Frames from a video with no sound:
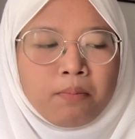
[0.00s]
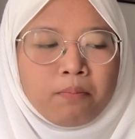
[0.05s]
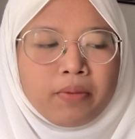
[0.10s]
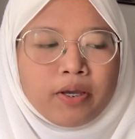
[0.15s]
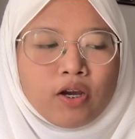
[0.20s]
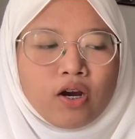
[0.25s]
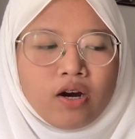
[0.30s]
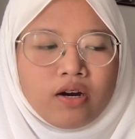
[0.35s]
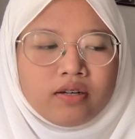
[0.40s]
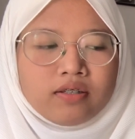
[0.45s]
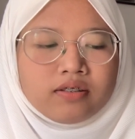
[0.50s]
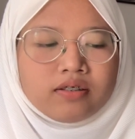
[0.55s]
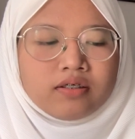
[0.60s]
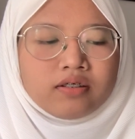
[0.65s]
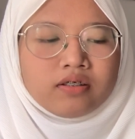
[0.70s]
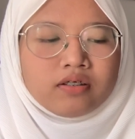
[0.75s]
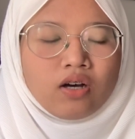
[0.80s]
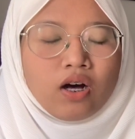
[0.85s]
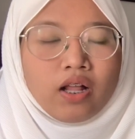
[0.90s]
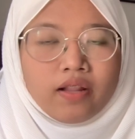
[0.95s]

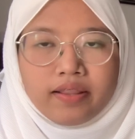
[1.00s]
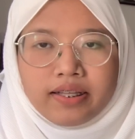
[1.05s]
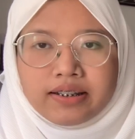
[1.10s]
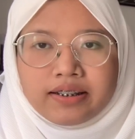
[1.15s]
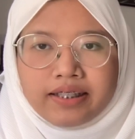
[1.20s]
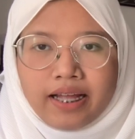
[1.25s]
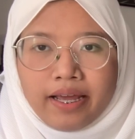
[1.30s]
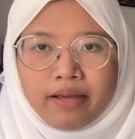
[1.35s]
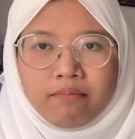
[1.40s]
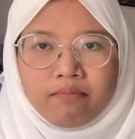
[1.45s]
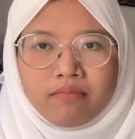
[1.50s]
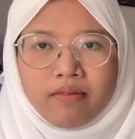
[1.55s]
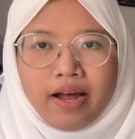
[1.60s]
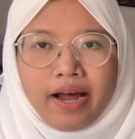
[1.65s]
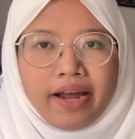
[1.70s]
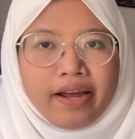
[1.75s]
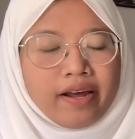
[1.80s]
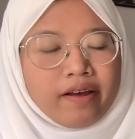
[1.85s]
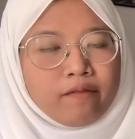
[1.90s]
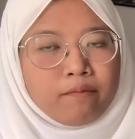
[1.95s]
because all this time
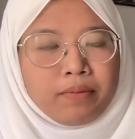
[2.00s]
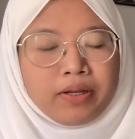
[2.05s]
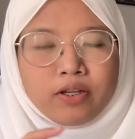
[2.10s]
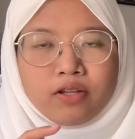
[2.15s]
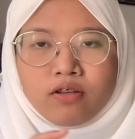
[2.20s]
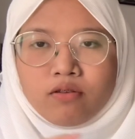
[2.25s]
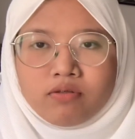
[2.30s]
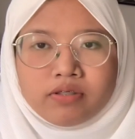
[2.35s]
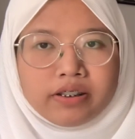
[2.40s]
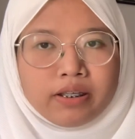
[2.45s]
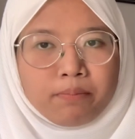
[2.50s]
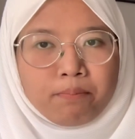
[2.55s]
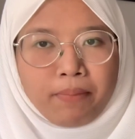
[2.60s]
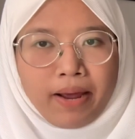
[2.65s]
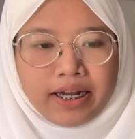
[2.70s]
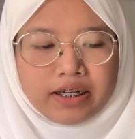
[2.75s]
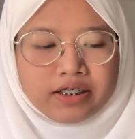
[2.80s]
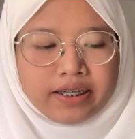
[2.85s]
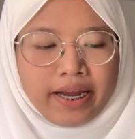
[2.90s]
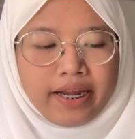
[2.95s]
I have been using
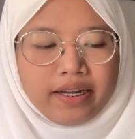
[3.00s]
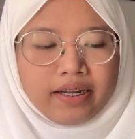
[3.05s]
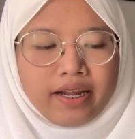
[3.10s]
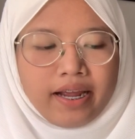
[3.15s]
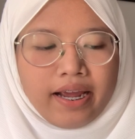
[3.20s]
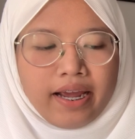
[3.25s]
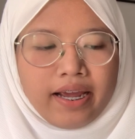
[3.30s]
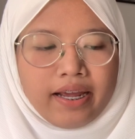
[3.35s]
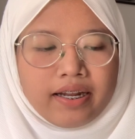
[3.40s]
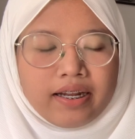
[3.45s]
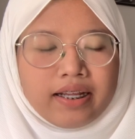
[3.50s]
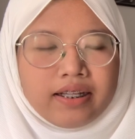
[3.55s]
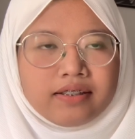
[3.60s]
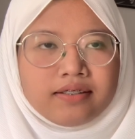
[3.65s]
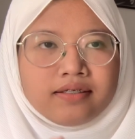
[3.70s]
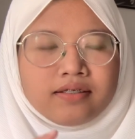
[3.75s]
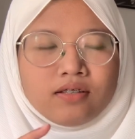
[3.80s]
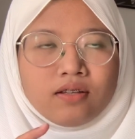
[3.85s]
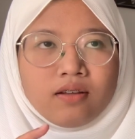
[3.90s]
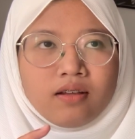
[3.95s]
PicsArt and it's